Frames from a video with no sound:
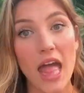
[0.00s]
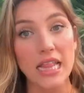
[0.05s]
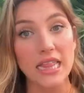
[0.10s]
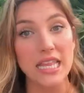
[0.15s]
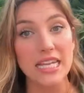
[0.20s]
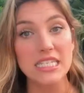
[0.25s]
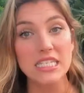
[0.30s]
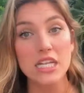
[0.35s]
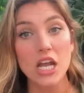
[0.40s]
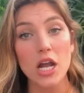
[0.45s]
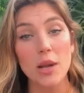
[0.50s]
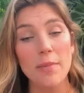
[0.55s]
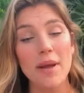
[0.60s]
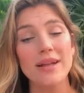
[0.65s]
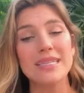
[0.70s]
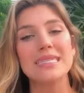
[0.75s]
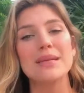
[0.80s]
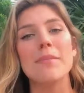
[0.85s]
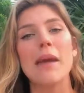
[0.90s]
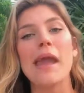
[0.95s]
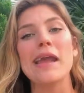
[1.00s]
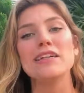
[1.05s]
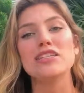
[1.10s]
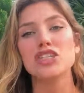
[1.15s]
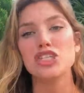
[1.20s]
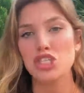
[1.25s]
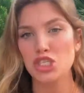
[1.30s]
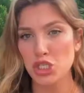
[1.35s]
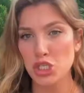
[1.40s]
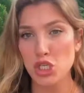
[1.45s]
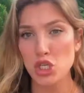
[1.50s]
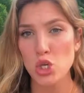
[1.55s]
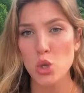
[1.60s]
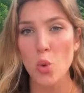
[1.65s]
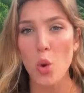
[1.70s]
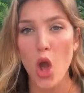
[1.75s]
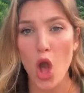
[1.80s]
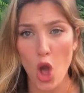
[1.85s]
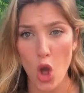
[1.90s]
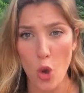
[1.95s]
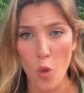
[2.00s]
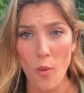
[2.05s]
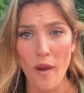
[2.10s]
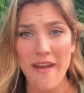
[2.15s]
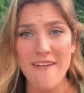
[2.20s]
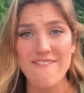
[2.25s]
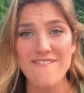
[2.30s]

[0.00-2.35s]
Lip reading: Let's talk about some H2O.